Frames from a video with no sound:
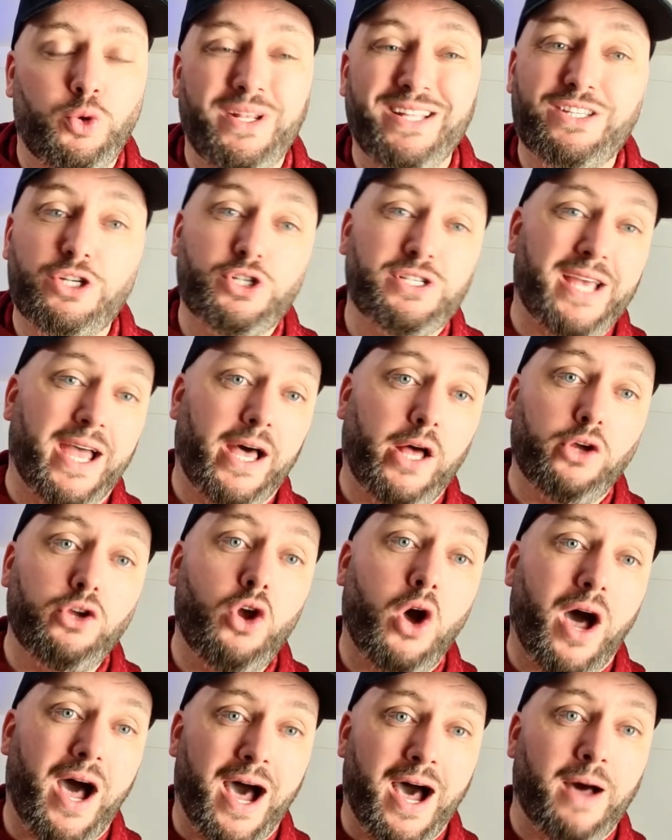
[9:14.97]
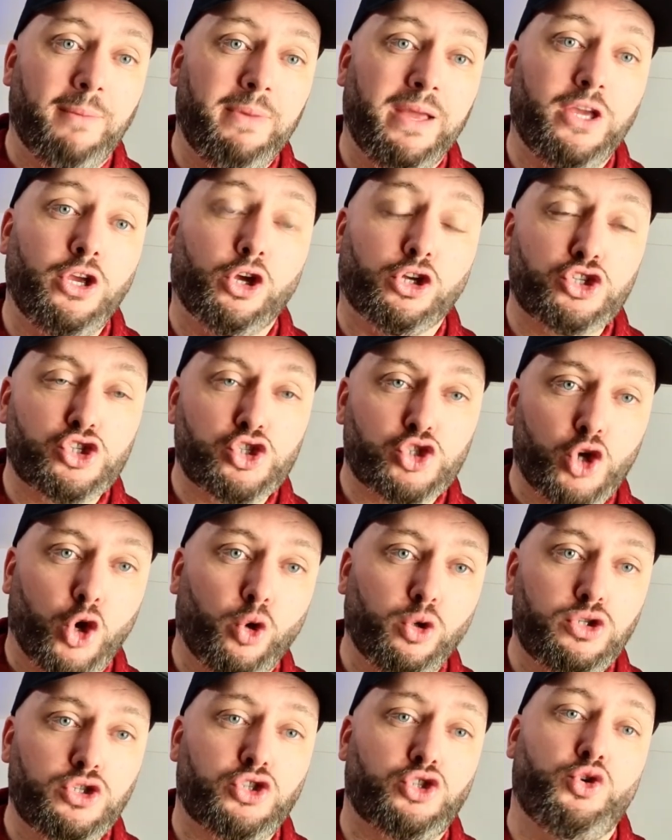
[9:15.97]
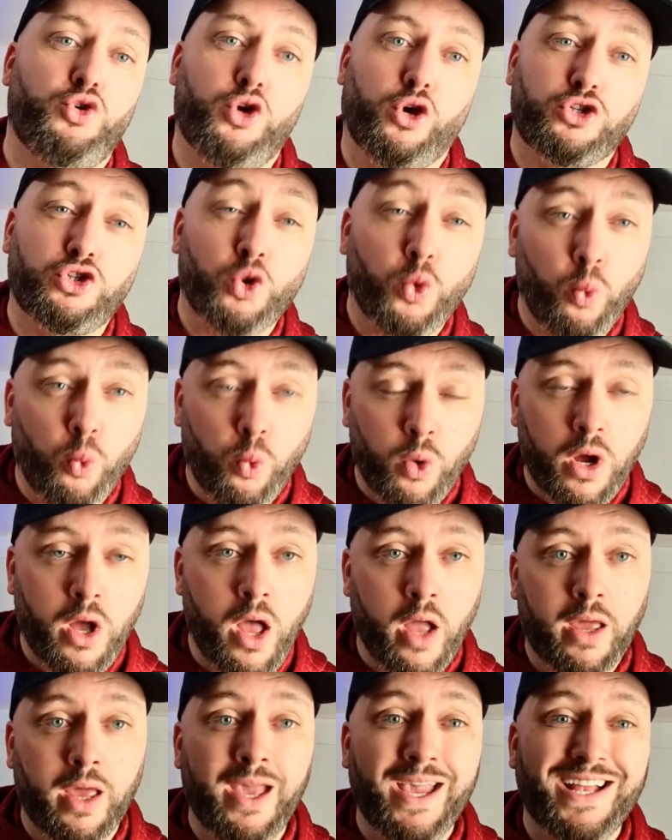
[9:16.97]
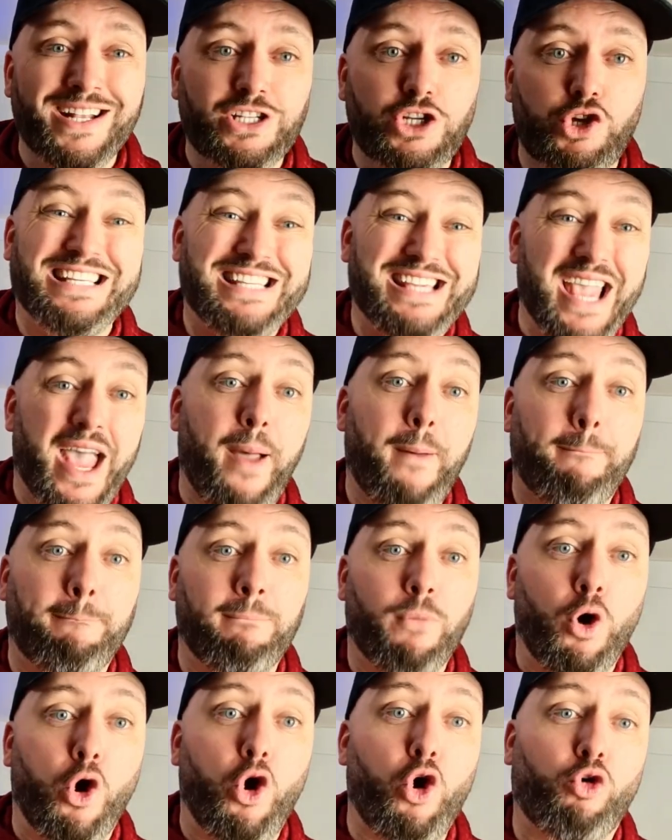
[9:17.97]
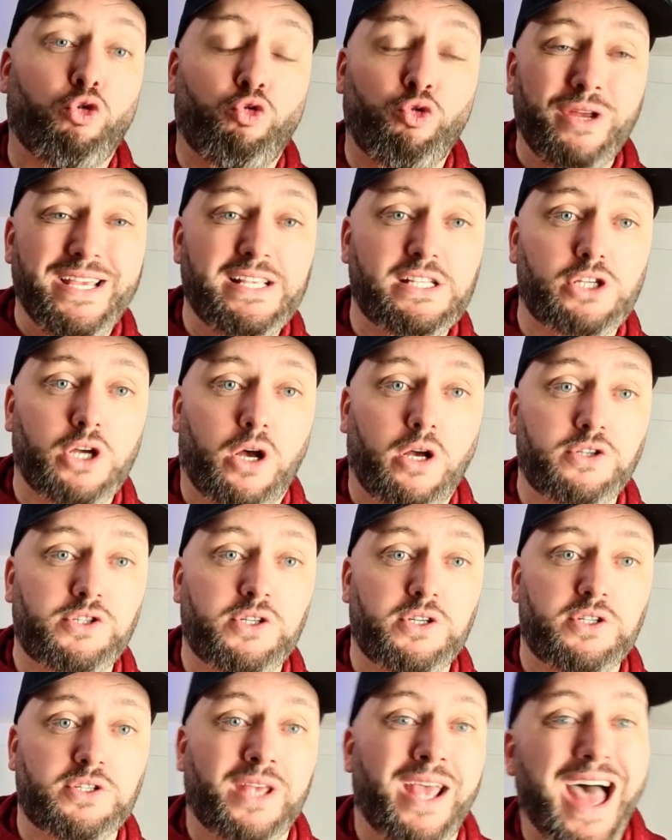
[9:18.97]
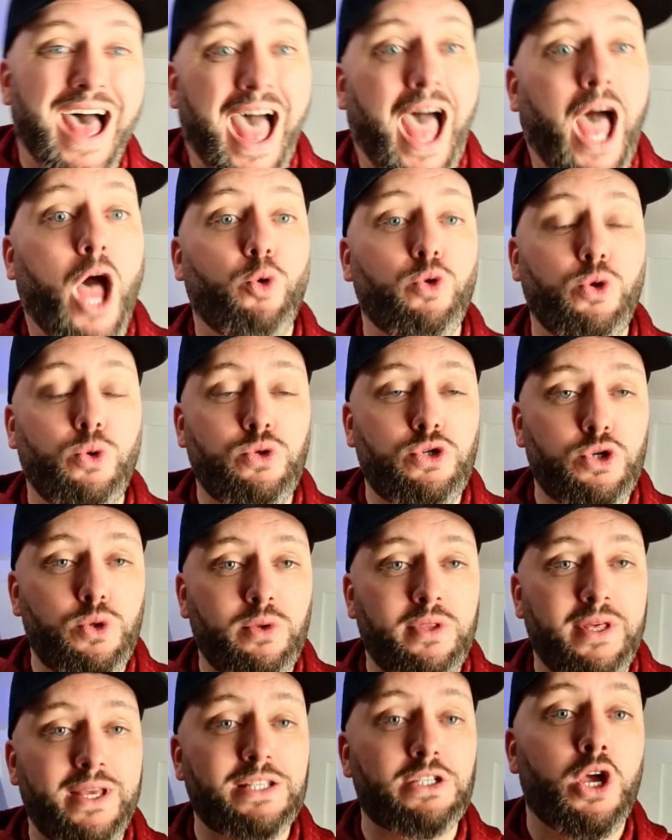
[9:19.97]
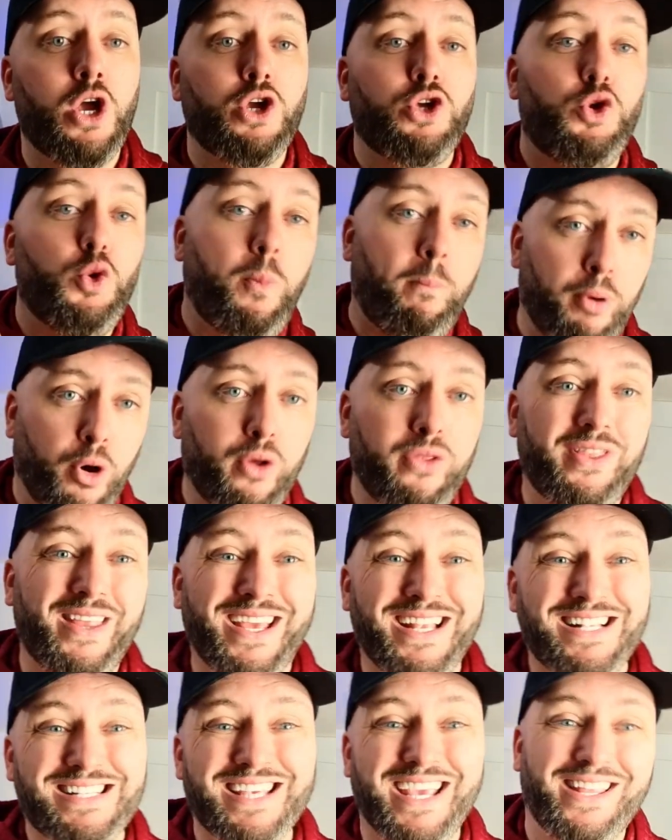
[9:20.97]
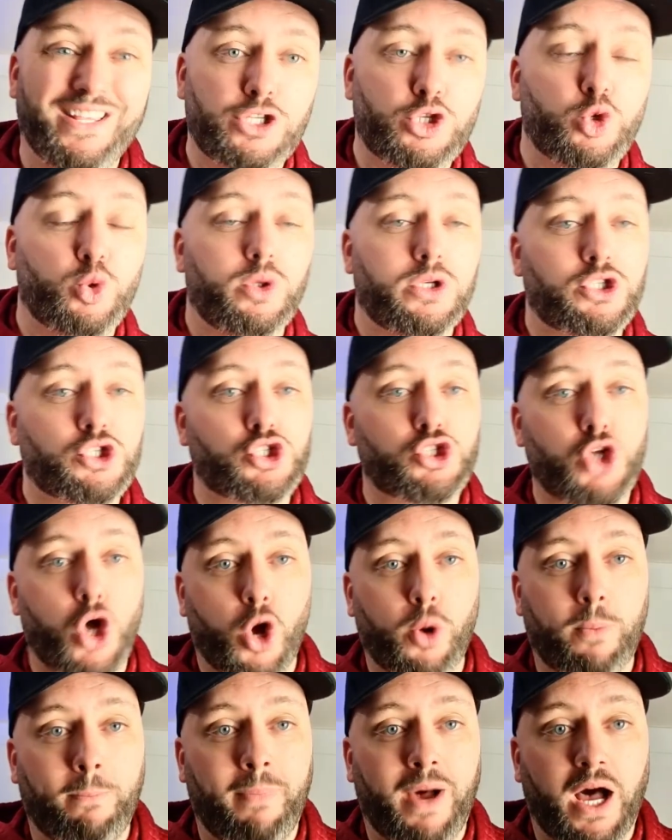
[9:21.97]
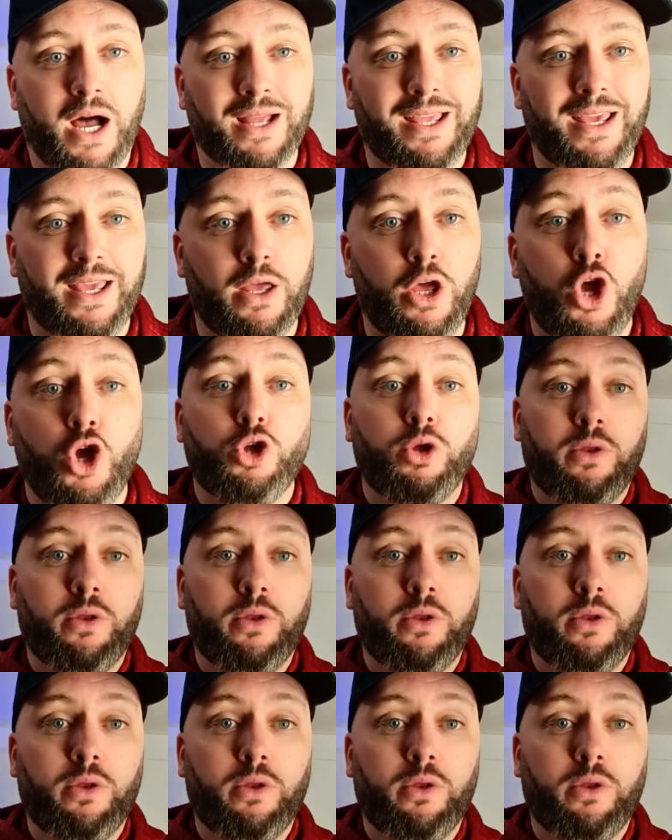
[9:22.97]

You need to tell your army, your soldiers, to go to work to get more resources. How you do this? You put it into the stock market.